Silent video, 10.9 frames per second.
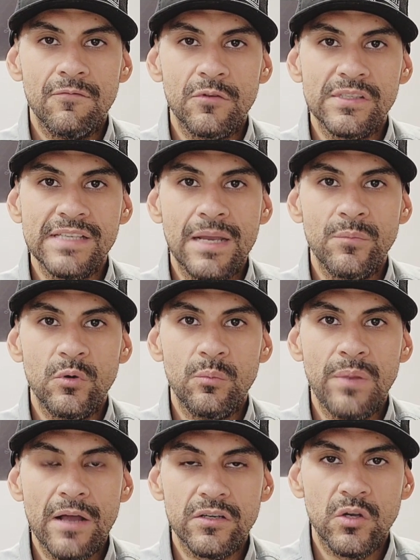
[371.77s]
For example,
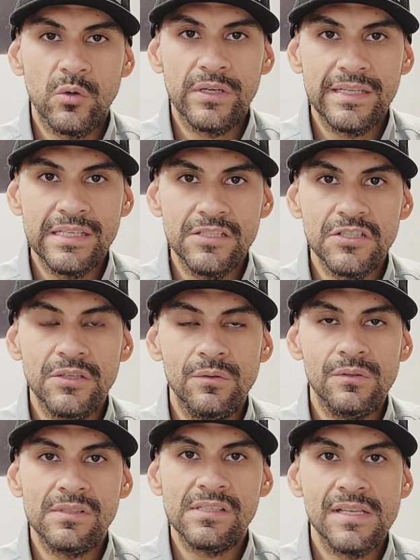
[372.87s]
powder coating heat
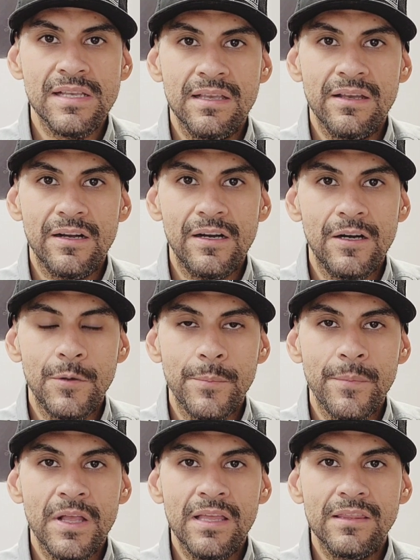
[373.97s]
shields,
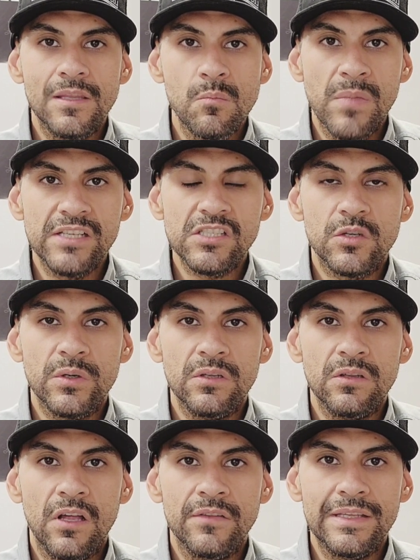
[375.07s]
the mesh
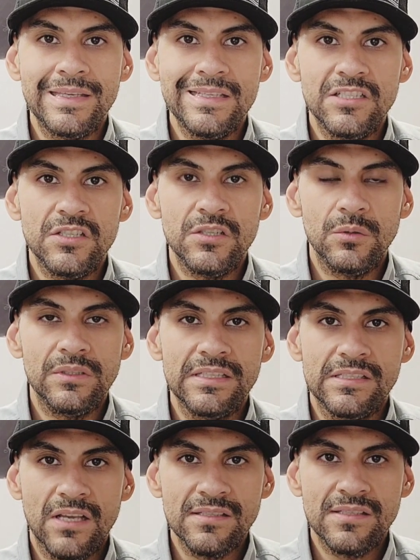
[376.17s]
grill on the heat shield
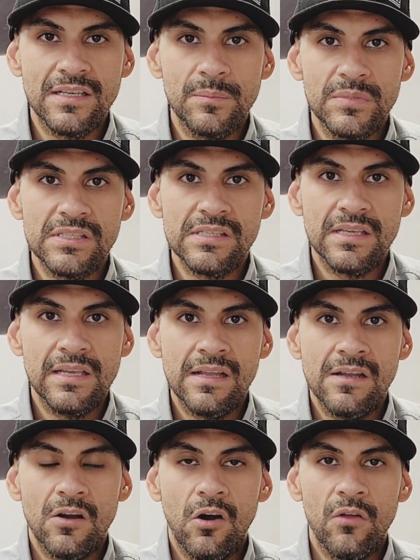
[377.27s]
exhaust tips,
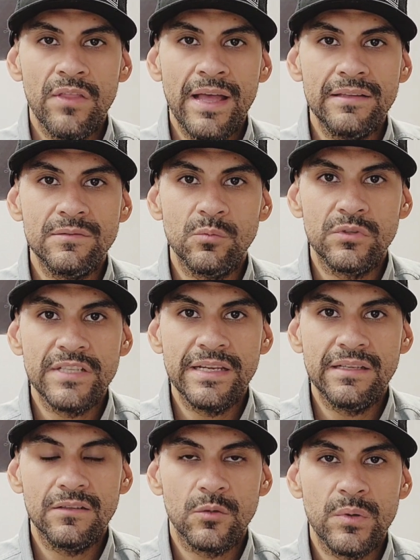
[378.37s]
all that would
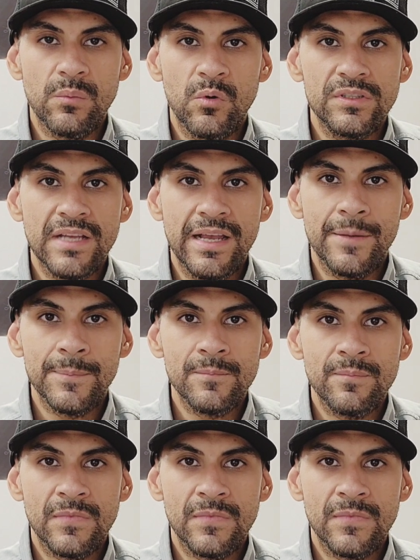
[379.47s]
take a little bit more time,